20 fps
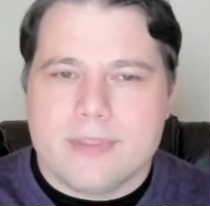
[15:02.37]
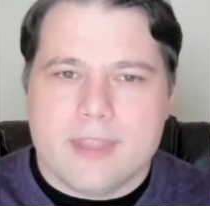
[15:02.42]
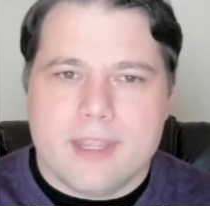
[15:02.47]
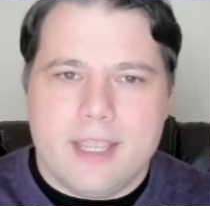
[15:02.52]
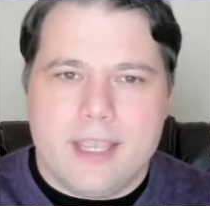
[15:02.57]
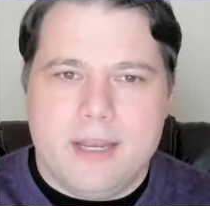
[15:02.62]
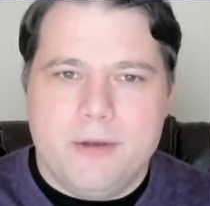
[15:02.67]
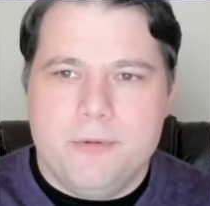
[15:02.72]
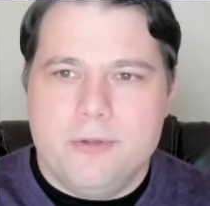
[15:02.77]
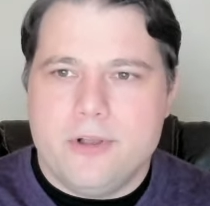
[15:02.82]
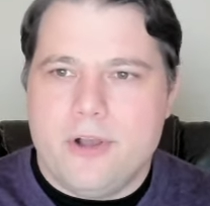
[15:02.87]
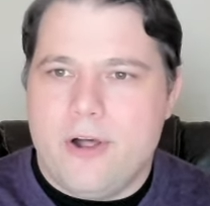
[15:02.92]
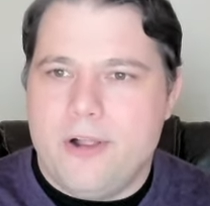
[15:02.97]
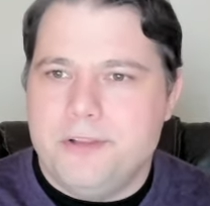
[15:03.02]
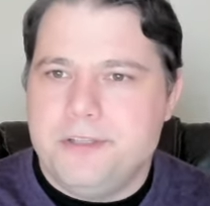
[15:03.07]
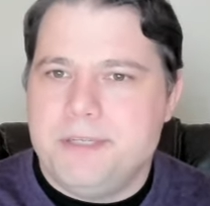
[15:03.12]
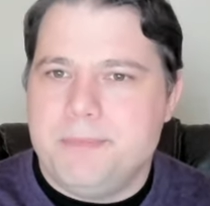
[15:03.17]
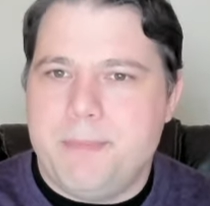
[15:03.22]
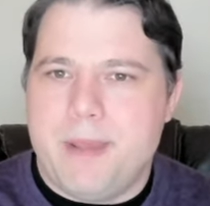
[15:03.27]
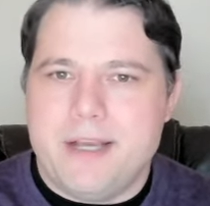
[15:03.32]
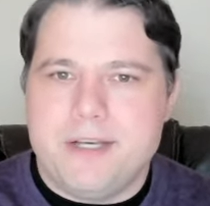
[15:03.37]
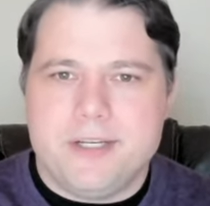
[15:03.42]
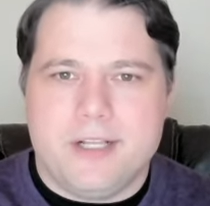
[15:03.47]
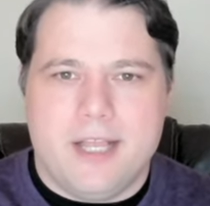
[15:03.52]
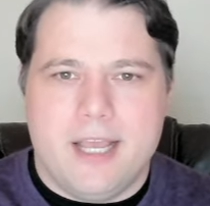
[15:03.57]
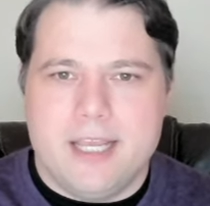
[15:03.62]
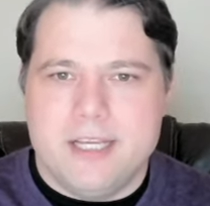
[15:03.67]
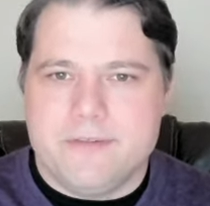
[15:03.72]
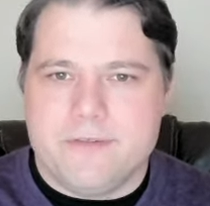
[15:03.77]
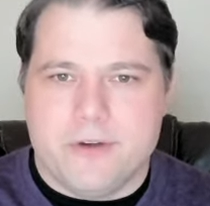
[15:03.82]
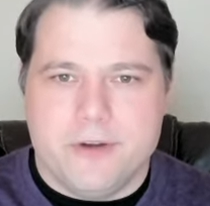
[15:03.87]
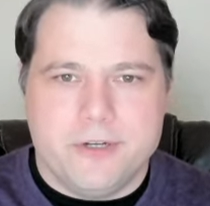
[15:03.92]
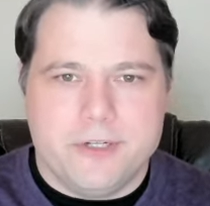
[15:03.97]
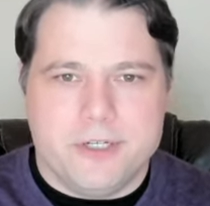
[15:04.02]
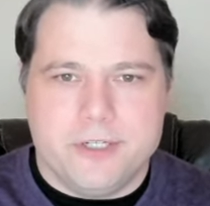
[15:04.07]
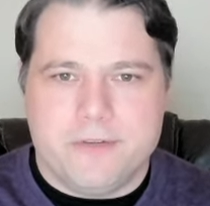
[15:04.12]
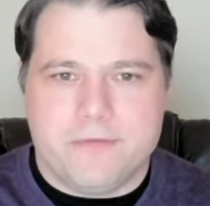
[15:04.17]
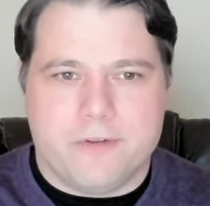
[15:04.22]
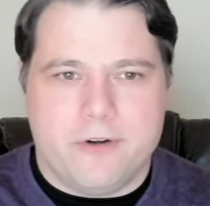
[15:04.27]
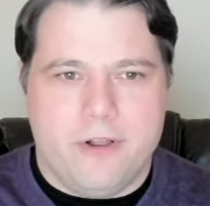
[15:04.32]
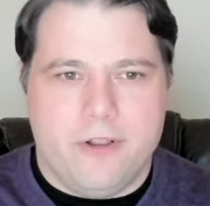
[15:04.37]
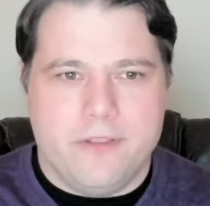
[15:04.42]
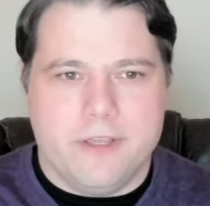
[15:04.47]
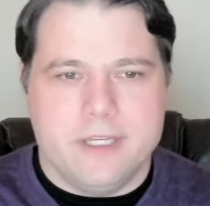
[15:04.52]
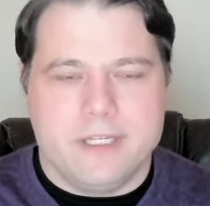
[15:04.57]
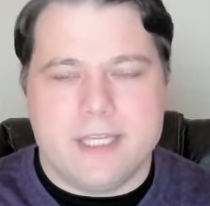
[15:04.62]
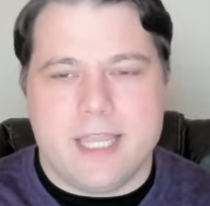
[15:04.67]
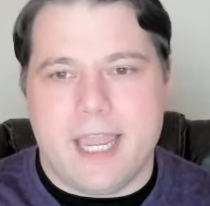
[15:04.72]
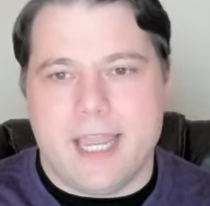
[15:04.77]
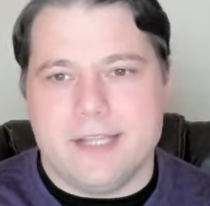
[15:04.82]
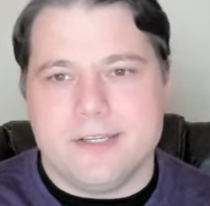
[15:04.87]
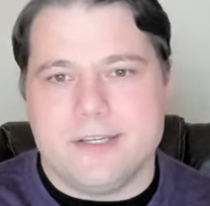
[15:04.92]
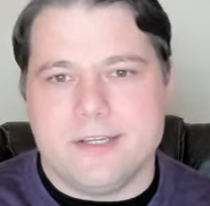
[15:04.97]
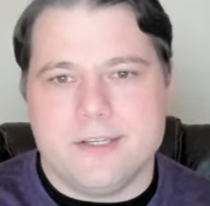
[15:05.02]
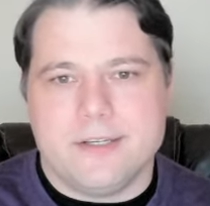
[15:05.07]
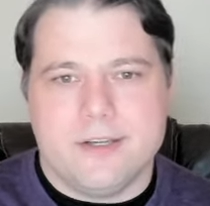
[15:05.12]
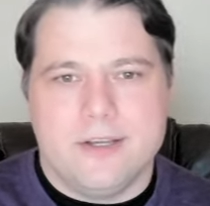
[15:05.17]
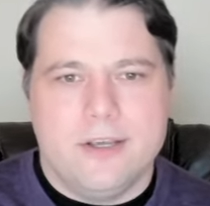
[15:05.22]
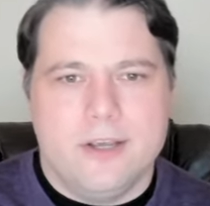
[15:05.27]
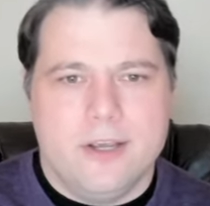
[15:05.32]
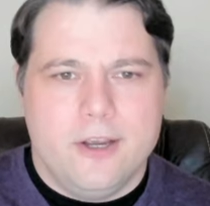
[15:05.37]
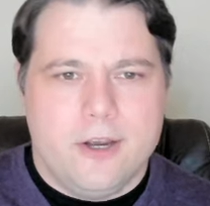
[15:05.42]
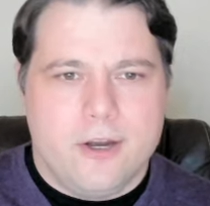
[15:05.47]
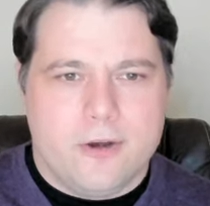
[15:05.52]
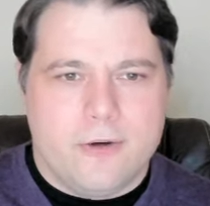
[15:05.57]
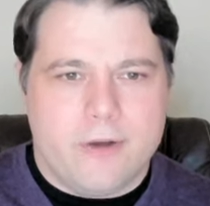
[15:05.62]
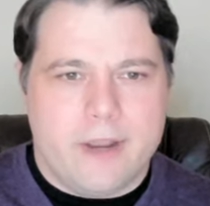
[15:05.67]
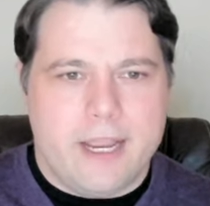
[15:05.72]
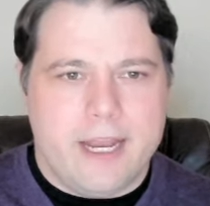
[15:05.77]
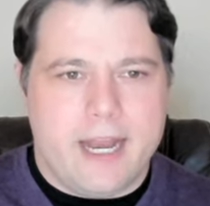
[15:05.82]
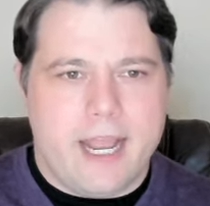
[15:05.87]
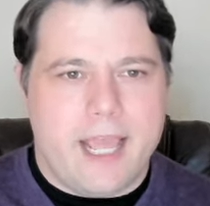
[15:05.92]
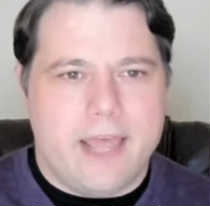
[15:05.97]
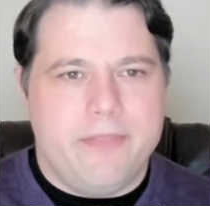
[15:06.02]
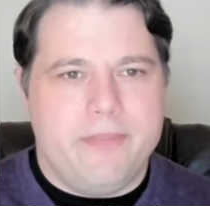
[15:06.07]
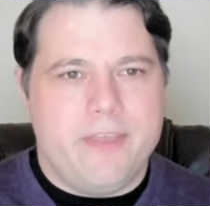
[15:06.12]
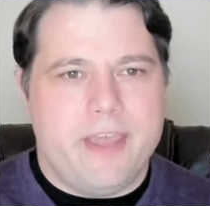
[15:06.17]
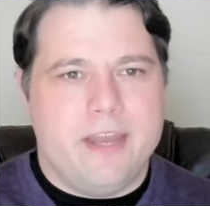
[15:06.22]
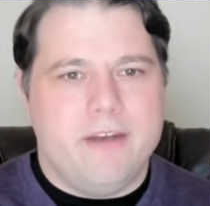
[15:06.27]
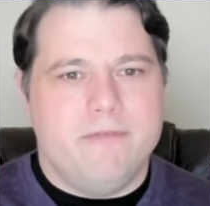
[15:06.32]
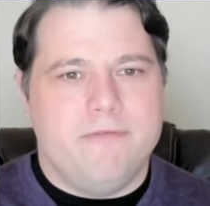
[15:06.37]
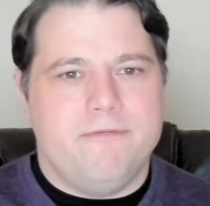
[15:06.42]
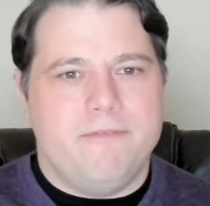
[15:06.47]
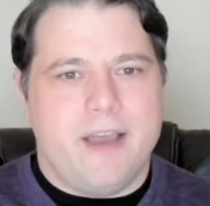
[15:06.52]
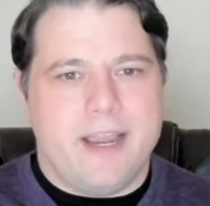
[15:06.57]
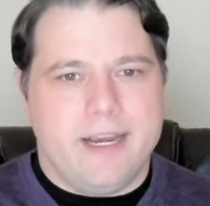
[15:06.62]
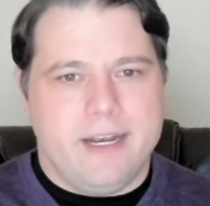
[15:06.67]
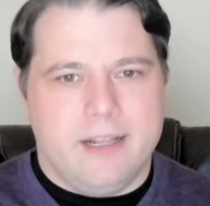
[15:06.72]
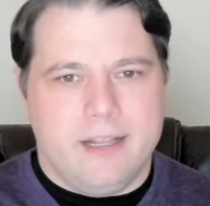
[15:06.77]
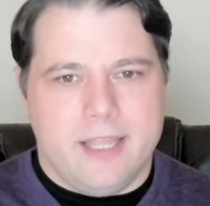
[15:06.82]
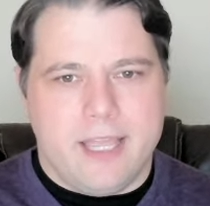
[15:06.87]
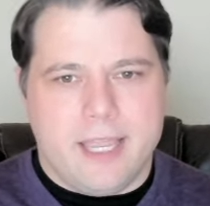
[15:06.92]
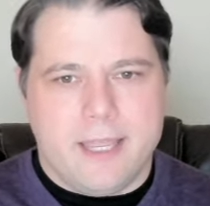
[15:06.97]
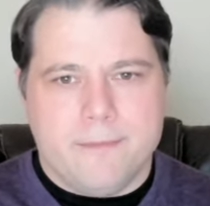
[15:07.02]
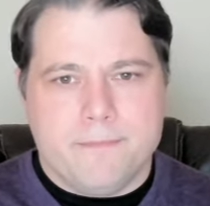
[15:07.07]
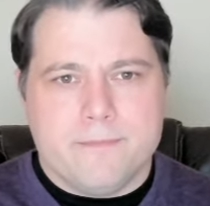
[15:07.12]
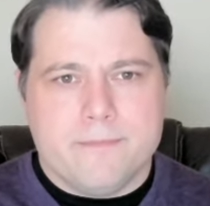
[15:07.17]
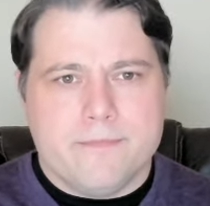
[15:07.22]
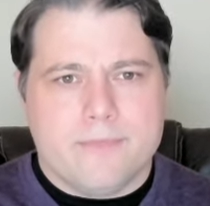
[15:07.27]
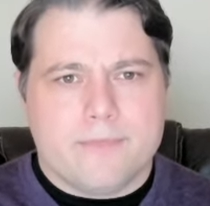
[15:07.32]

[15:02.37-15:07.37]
And it will call specialized versions for all these cases, right? And then finally,